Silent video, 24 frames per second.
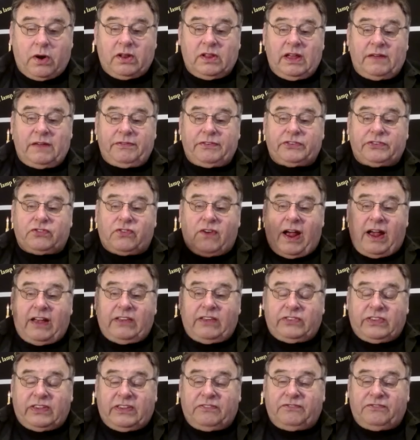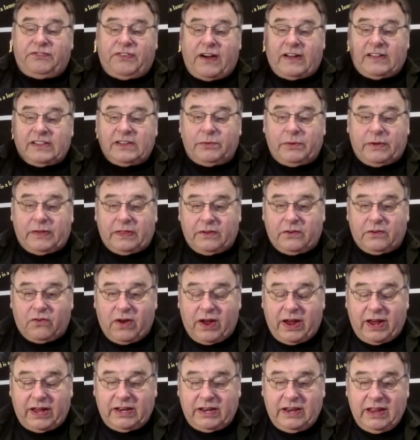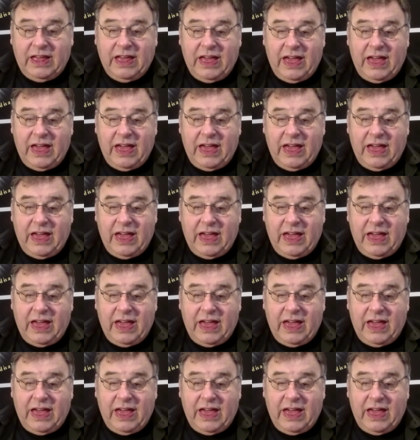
levels rising following the rain